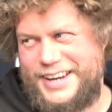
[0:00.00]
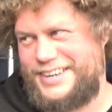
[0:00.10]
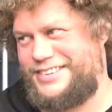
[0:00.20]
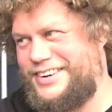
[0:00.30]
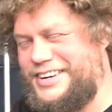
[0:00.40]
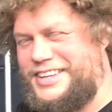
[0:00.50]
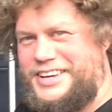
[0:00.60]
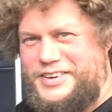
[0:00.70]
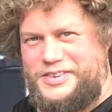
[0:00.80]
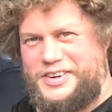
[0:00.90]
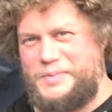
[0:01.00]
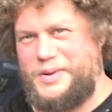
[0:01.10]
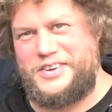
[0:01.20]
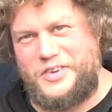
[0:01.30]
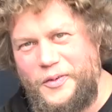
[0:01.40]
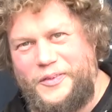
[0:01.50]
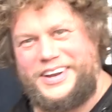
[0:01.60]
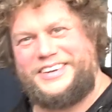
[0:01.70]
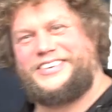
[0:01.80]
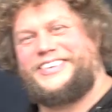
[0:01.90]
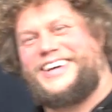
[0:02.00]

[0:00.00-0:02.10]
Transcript: and decided that he was going to put his all into